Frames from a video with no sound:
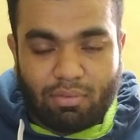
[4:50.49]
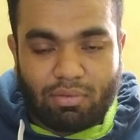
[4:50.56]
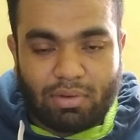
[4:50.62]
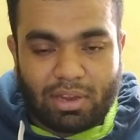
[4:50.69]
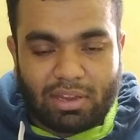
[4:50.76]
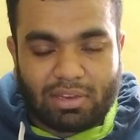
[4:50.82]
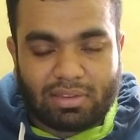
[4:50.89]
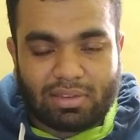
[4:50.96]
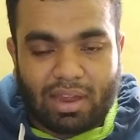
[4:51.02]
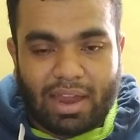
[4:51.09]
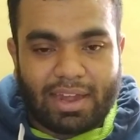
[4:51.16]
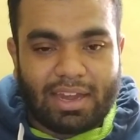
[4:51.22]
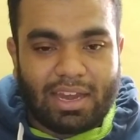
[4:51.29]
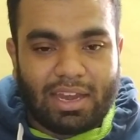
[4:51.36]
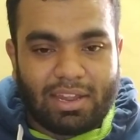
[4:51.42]
He's
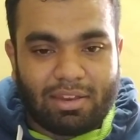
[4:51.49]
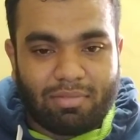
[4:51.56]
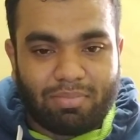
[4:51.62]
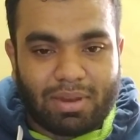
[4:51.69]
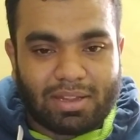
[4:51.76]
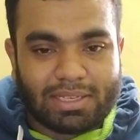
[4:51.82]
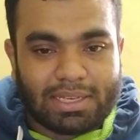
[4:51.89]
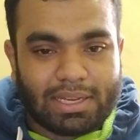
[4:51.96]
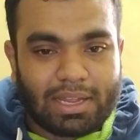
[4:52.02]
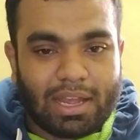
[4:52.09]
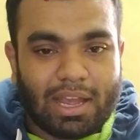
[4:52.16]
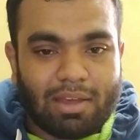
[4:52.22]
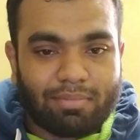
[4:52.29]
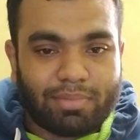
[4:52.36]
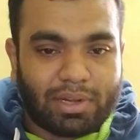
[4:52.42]
ideally replacing
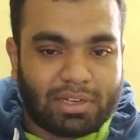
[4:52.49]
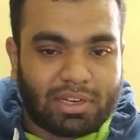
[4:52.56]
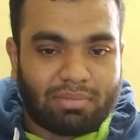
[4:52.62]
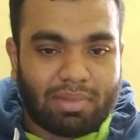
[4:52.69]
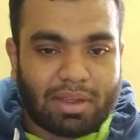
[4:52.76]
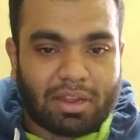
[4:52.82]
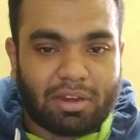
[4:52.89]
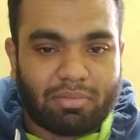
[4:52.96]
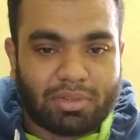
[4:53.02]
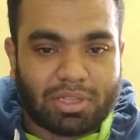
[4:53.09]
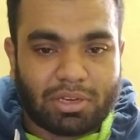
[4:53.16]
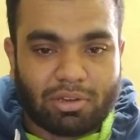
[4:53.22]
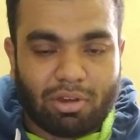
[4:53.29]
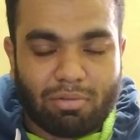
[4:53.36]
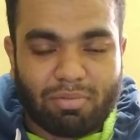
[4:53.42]
Brendan McCullum at the
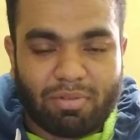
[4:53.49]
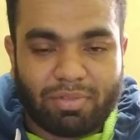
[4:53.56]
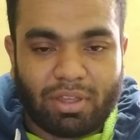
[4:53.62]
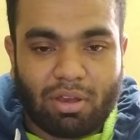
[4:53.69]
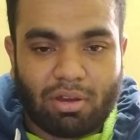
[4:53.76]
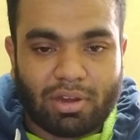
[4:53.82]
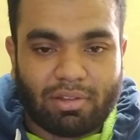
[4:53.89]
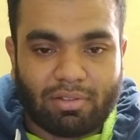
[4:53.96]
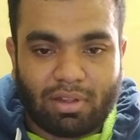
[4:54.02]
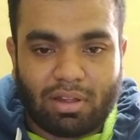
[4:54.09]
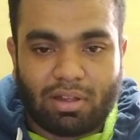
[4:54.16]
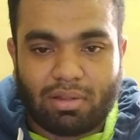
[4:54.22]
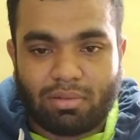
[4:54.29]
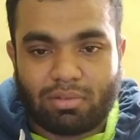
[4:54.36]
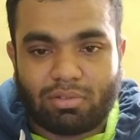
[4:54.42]
top of the order
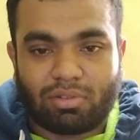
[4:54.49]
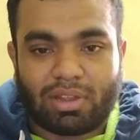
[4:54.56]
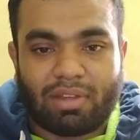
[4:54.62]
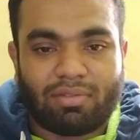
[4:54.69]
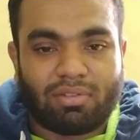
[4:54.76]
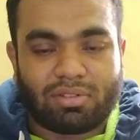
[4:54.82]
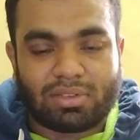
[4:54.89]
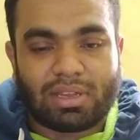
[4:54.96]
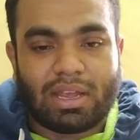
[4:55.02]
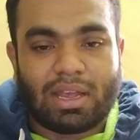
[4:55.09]
to give those